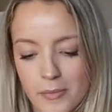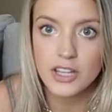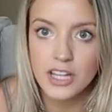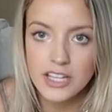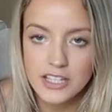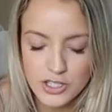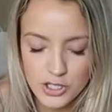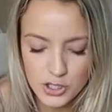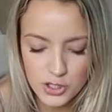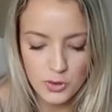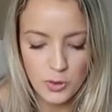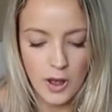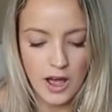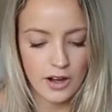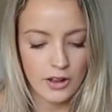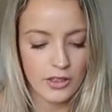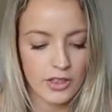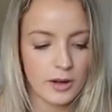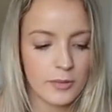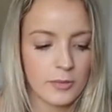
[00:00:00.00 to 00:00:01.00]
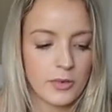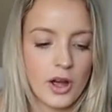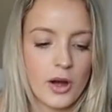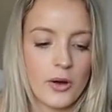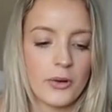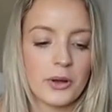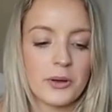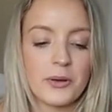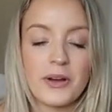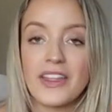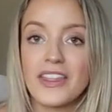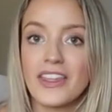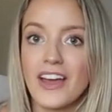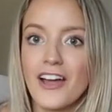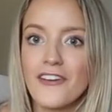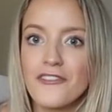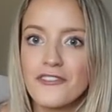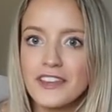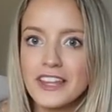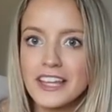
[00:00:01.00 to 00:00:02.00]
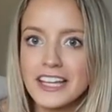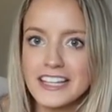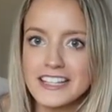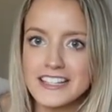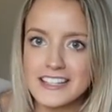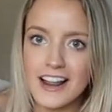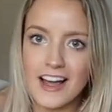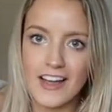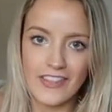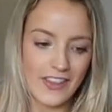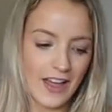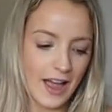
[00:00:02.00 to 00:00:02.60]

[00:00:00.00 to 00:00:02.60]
So that's the swaddle that I'm going with. I feel like it's not